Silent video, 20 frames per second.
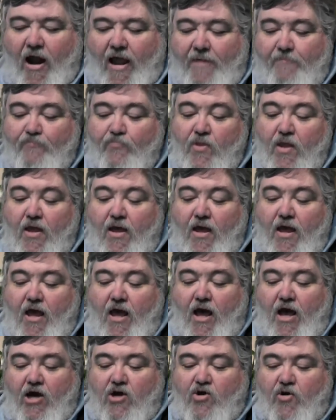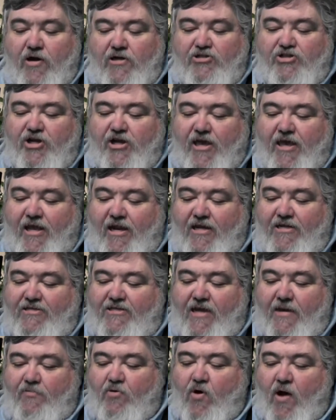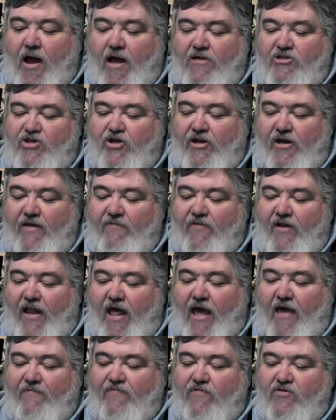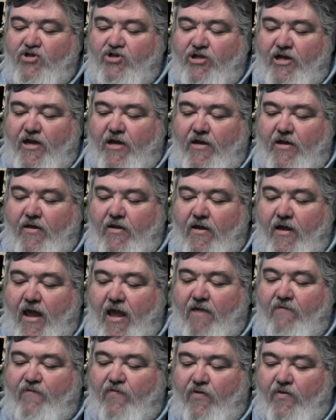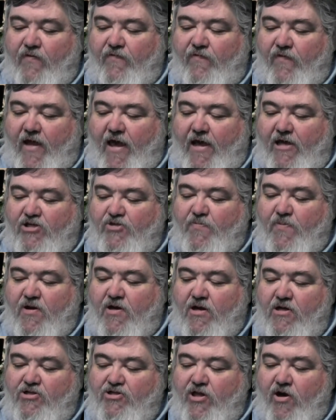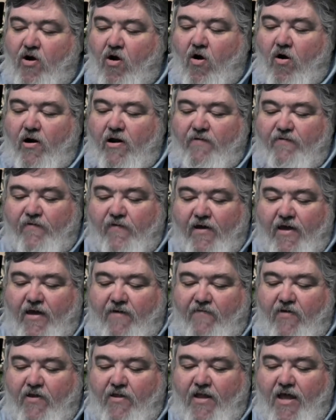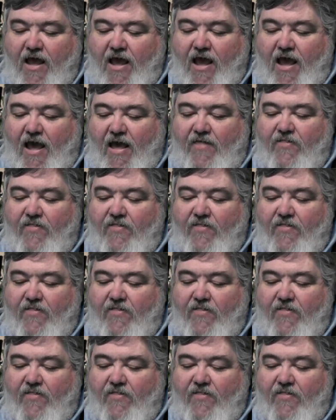All right. A Christian can accept Christ and live a life of sin and for the flesh because they're already forgiven